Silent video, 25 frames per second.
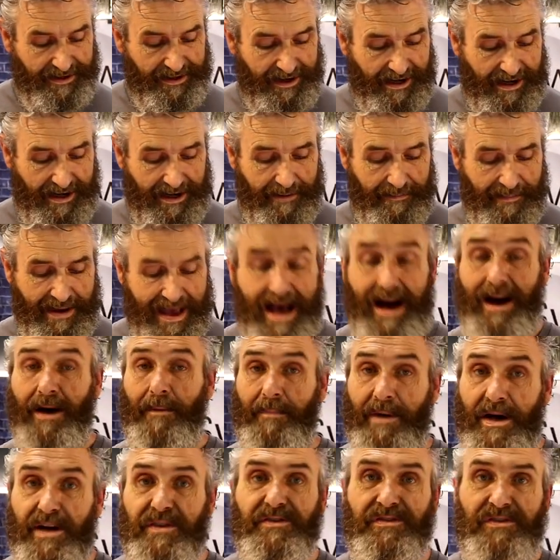um, how
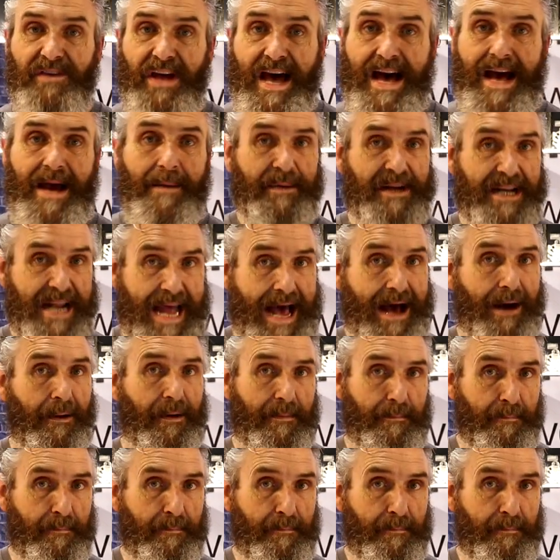much time and how